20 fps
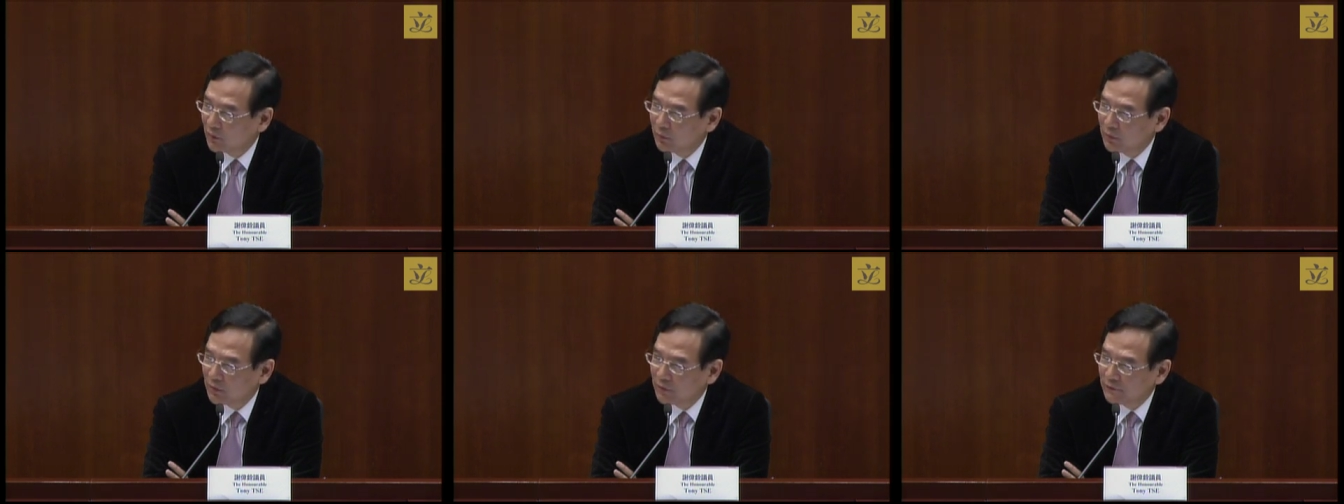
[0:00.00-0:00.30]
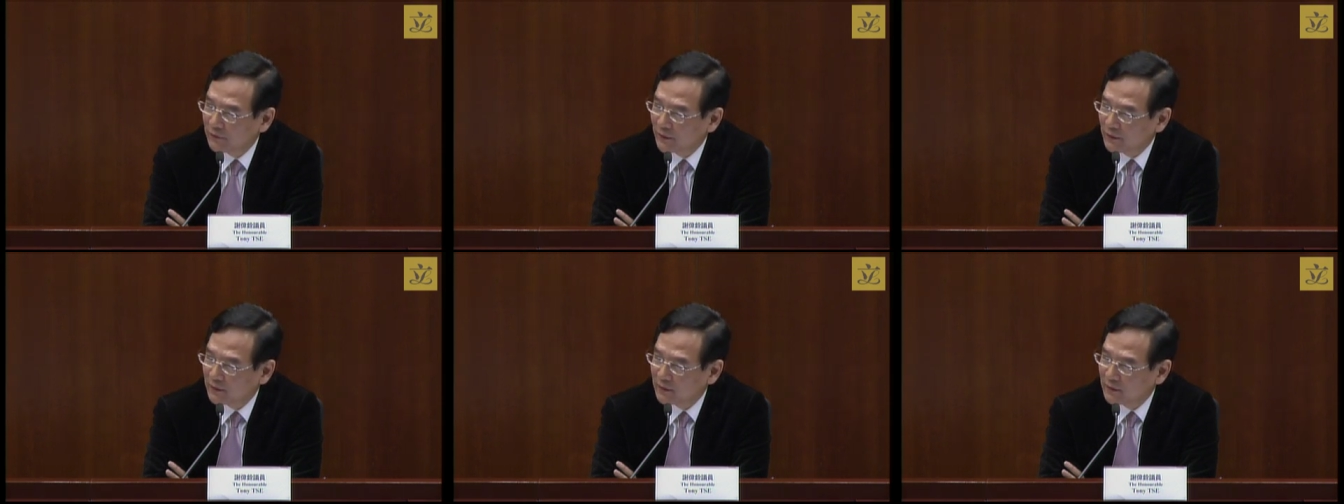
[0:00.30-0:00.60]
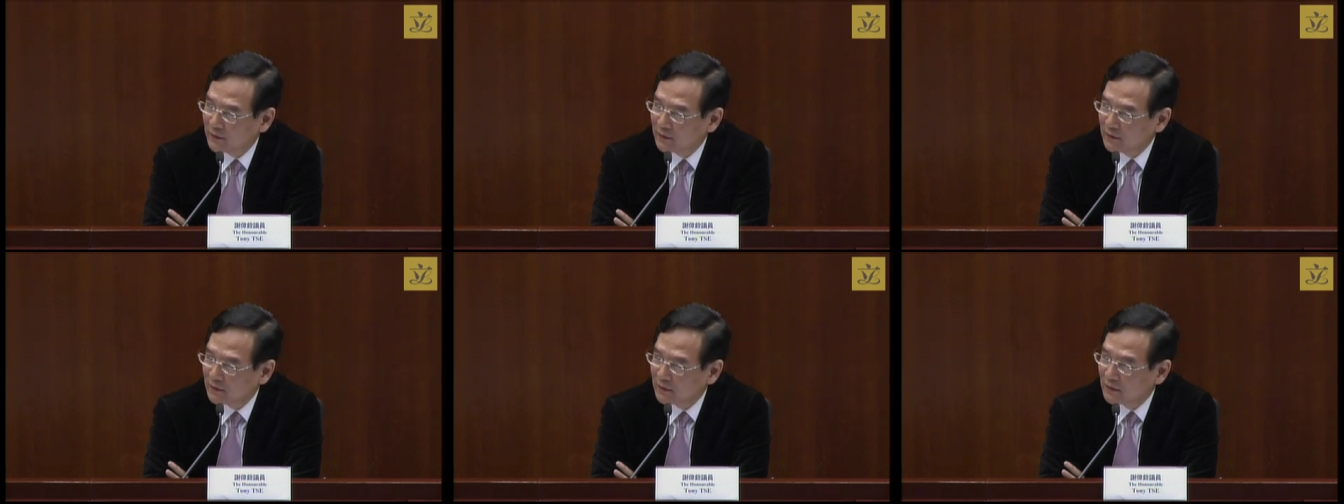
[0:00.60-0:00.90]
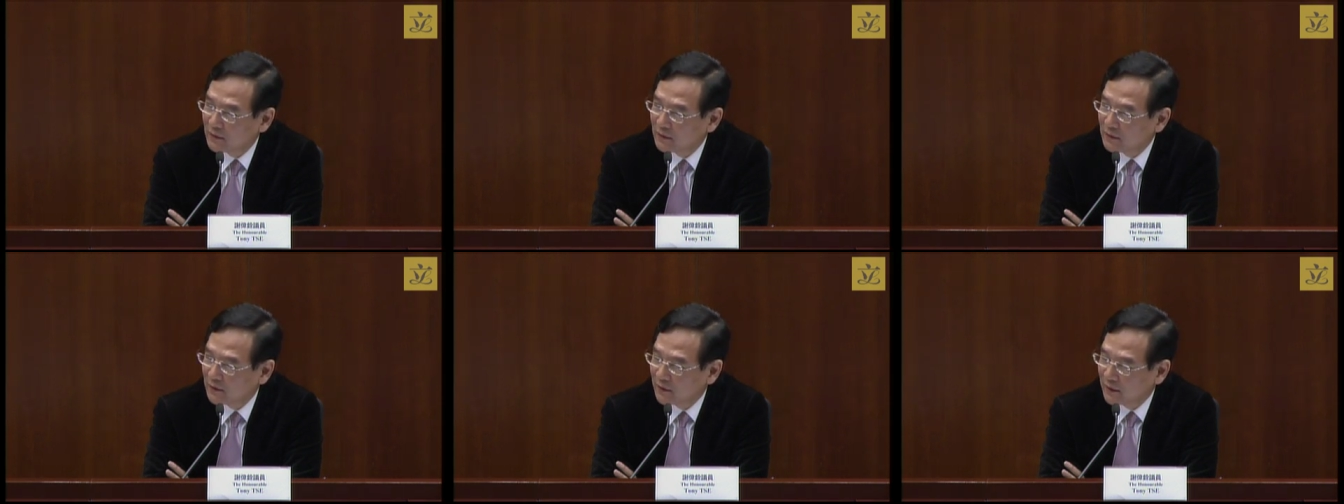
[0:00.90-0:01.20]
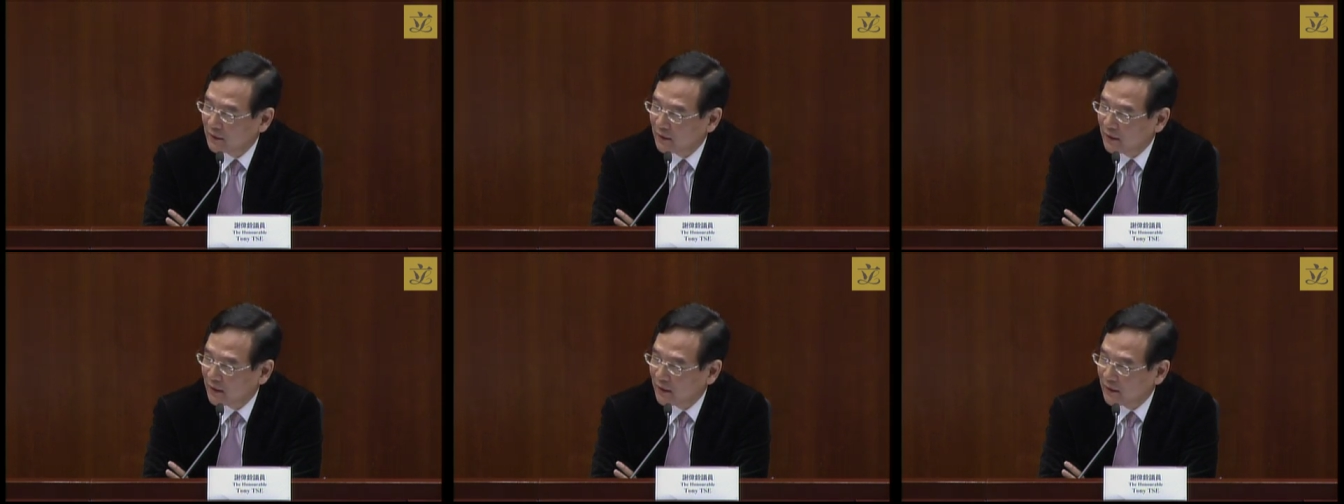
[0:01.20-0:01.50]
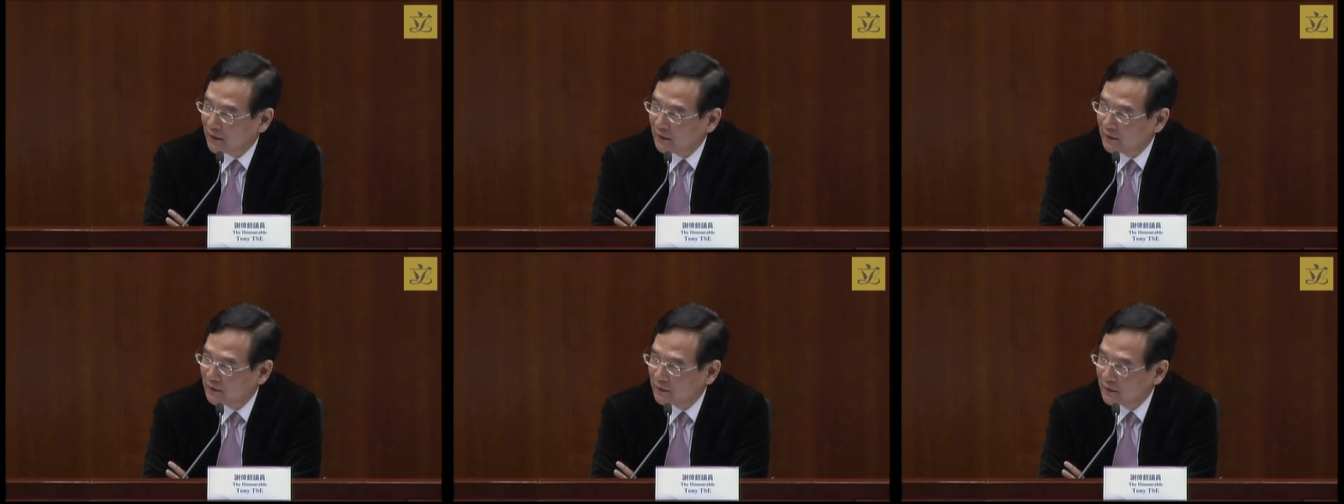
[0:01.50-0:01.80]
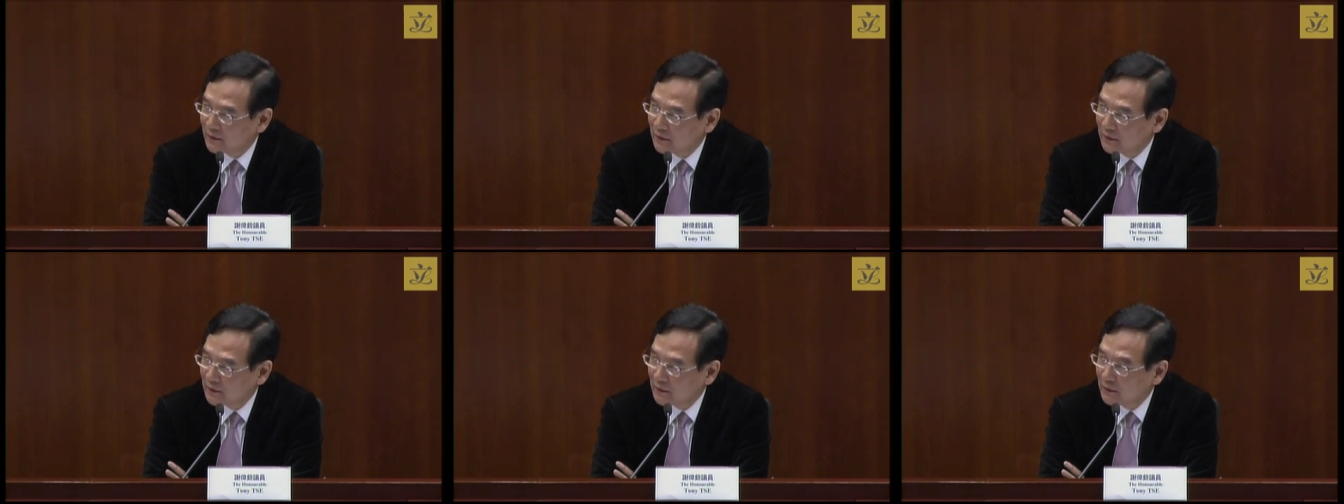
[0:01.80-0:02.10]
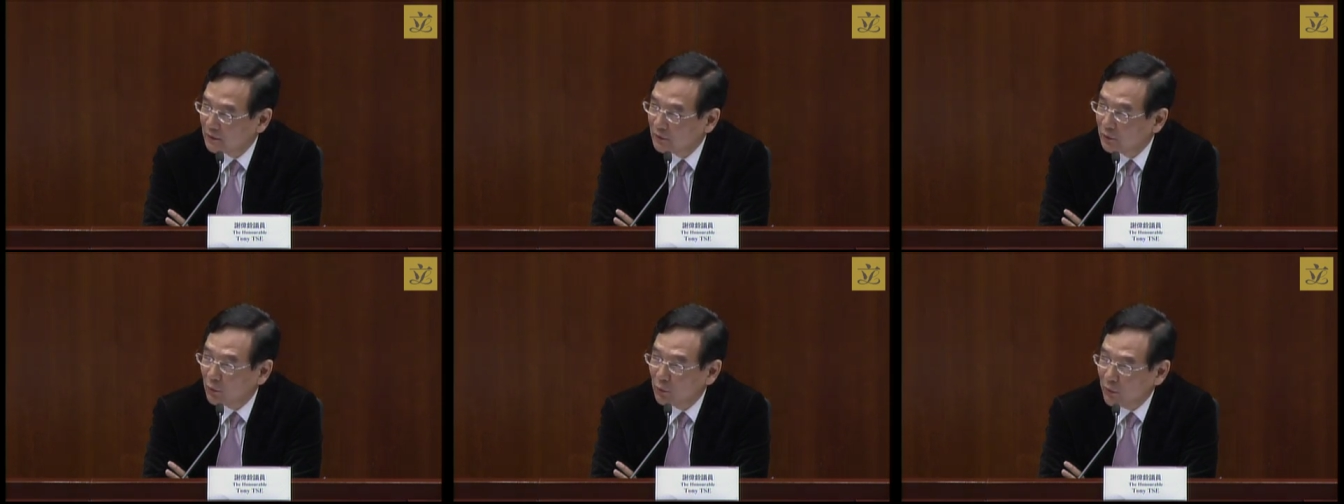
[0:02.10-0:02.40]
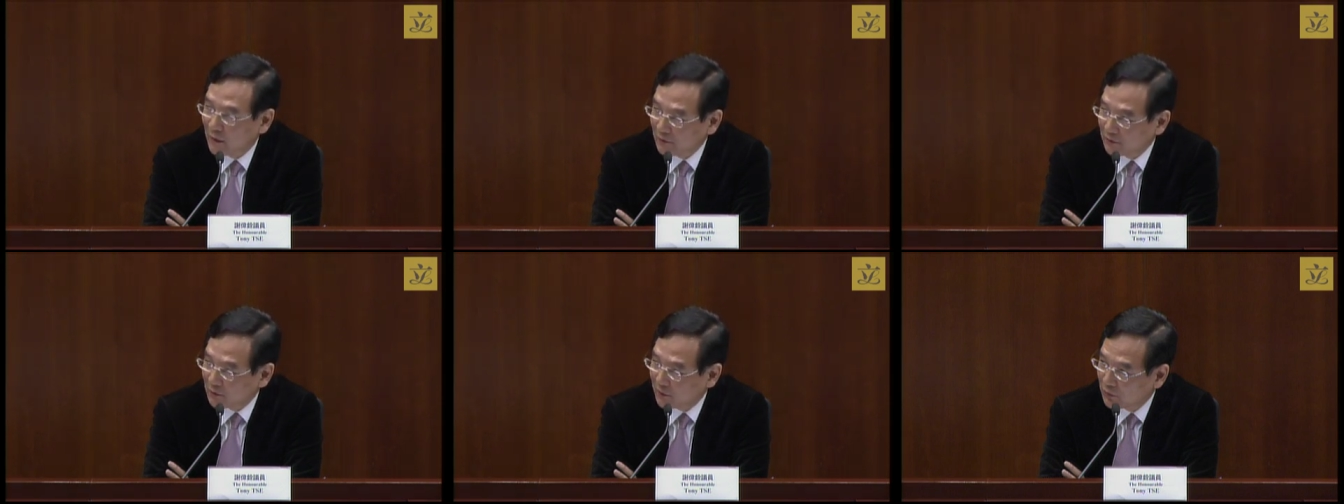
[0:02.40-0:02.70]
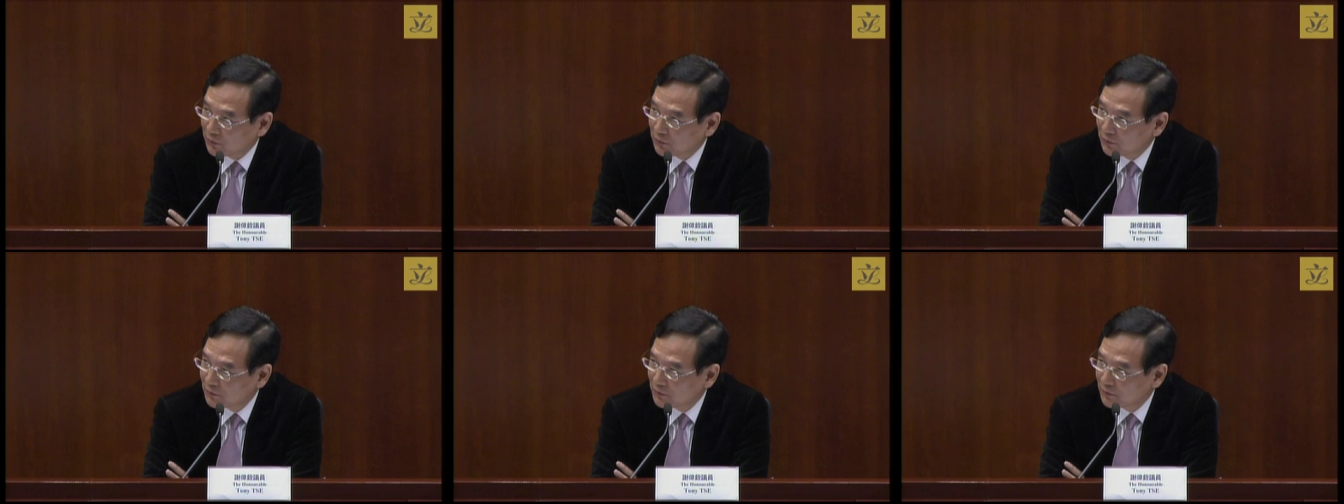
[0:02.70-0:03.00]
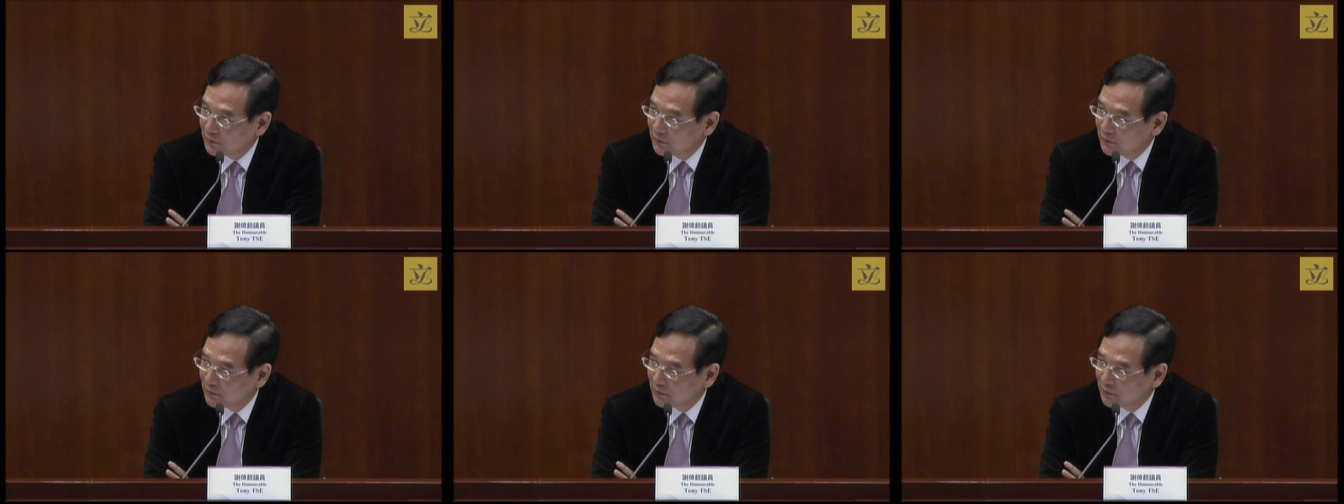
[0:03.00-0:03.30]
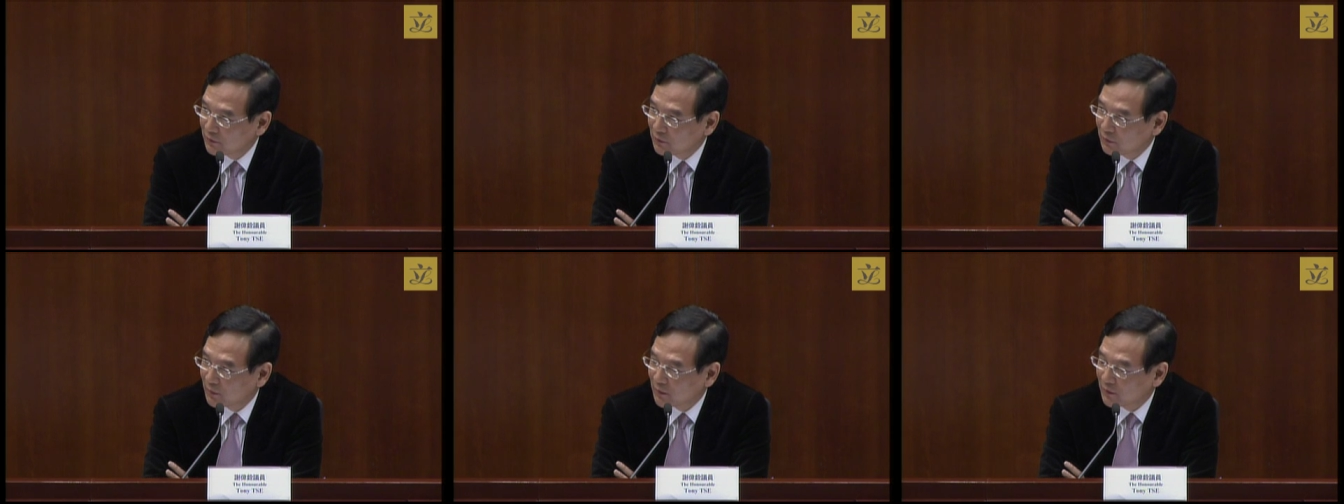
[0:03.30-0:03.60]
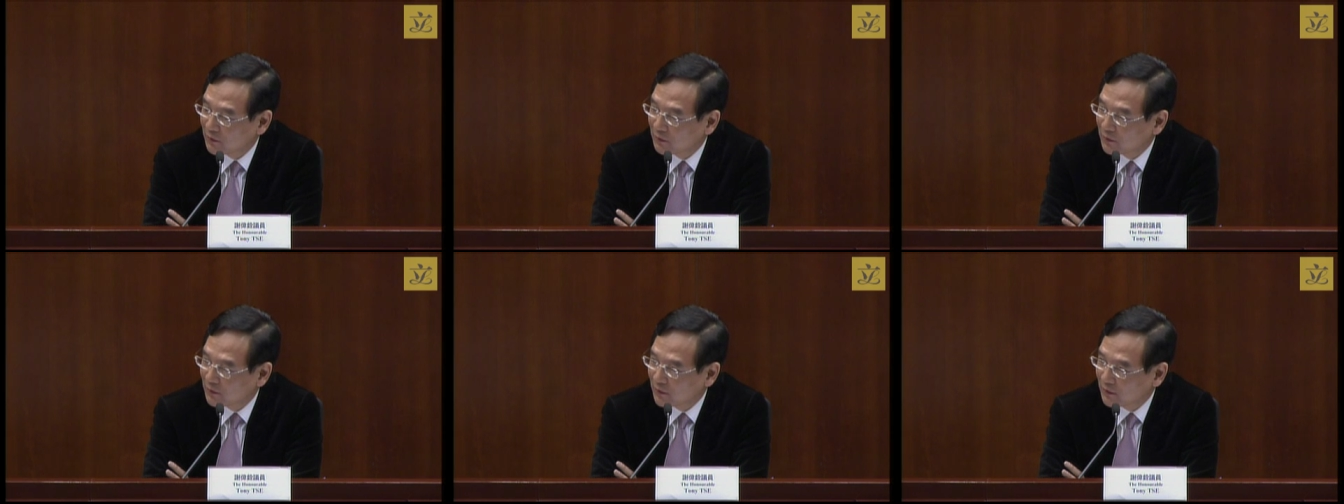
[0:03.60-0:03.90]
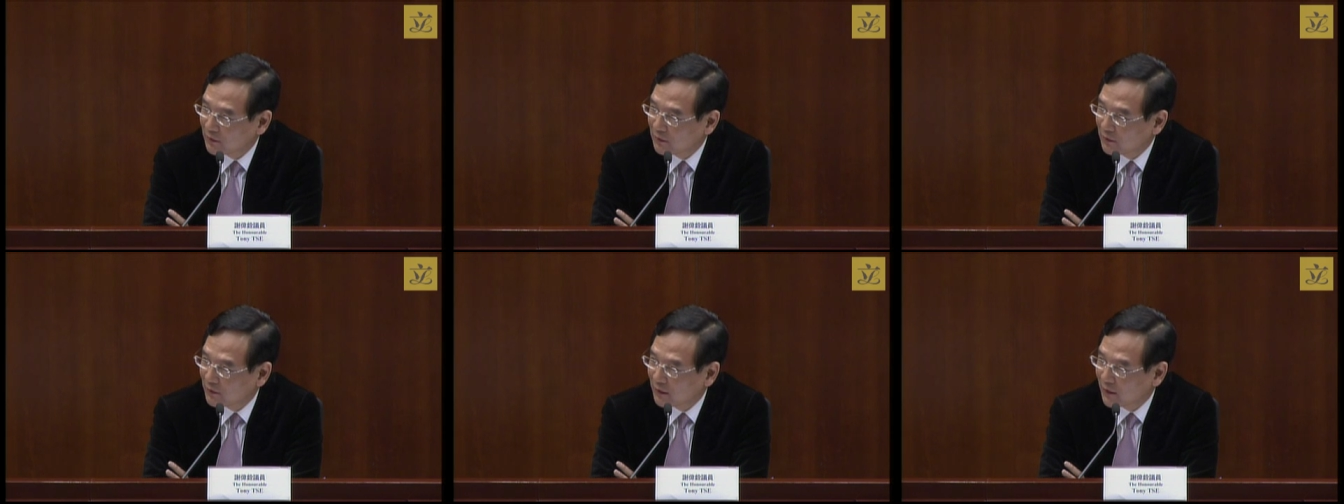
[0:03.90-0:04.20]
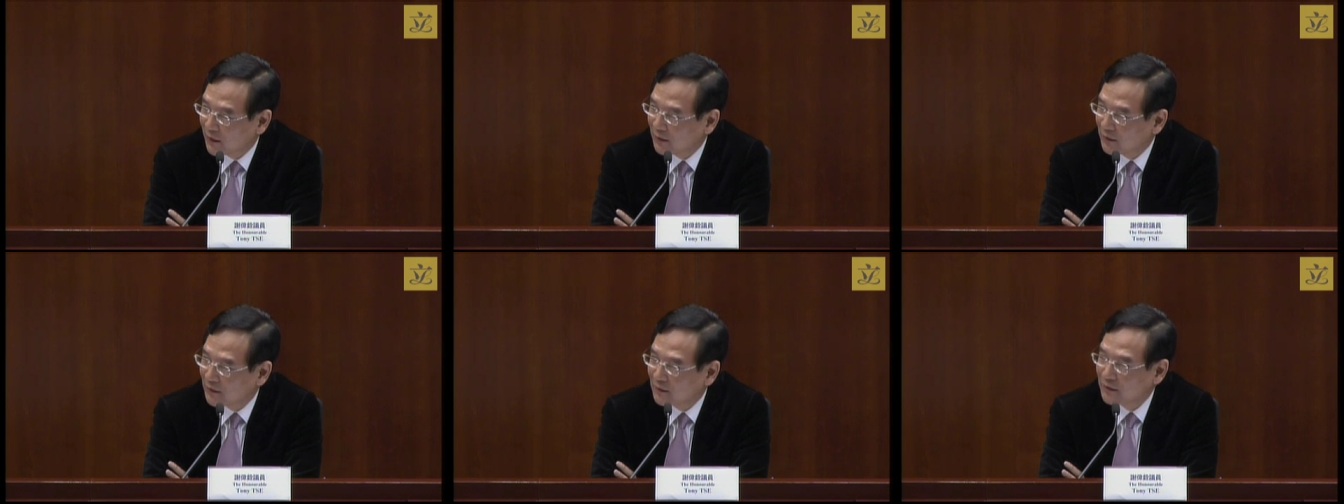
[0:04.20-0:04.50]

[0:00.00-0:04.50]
and CBS buildings are scattered over different areas.